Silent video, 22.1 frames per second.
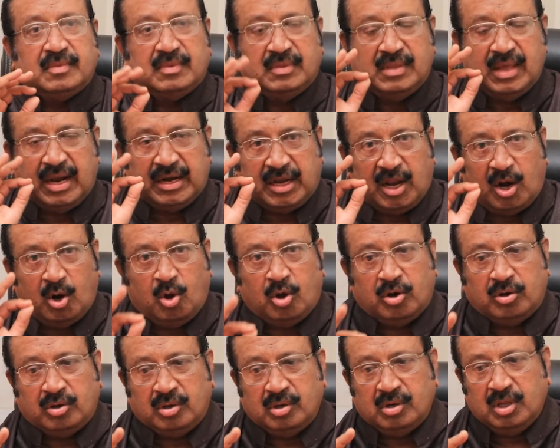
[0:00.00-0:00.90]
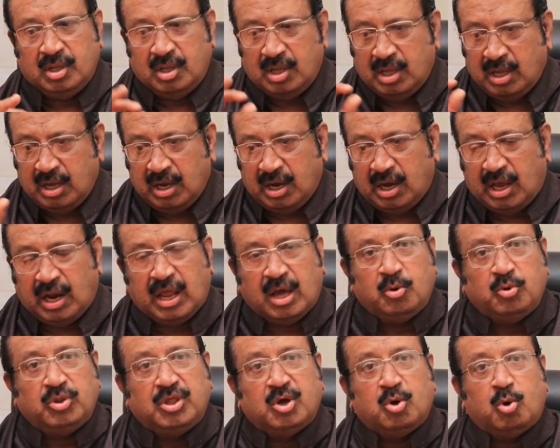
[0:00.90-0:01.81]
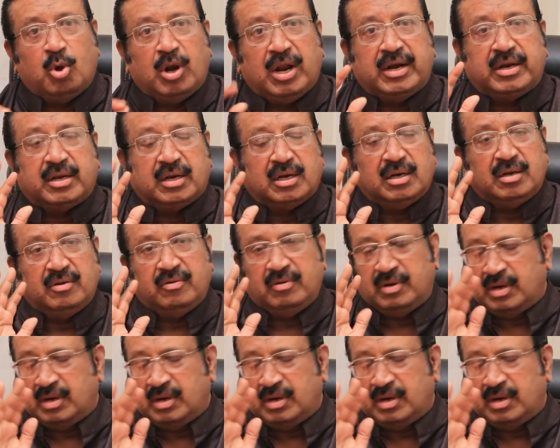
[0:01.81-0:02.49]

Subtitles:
that alone, along with the collateral.